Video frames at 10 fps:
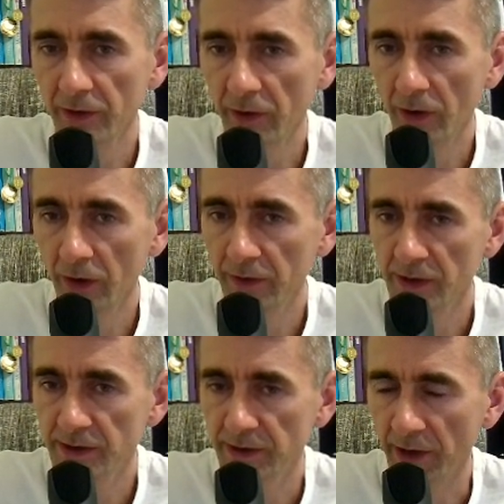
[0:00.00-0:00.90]
all of this
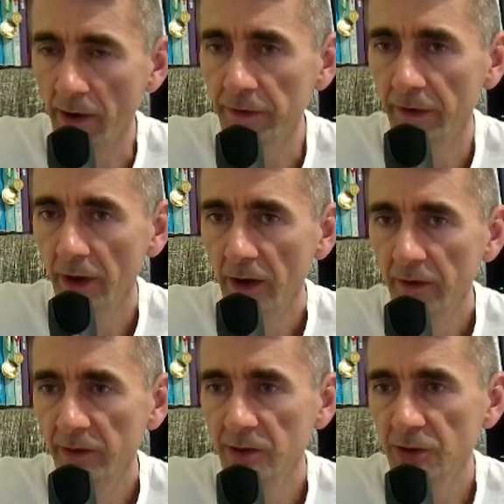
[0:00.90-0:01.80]
stuff.
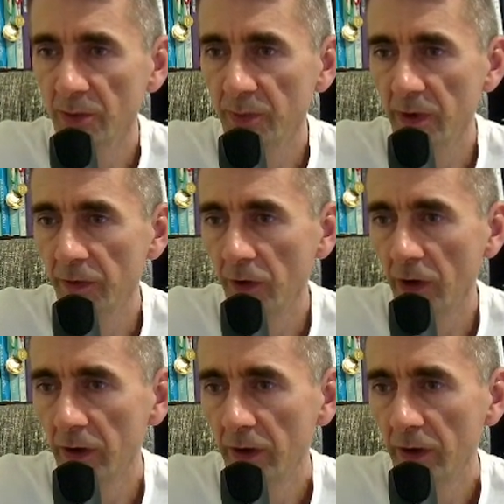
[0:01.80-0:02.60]
Bishop b4.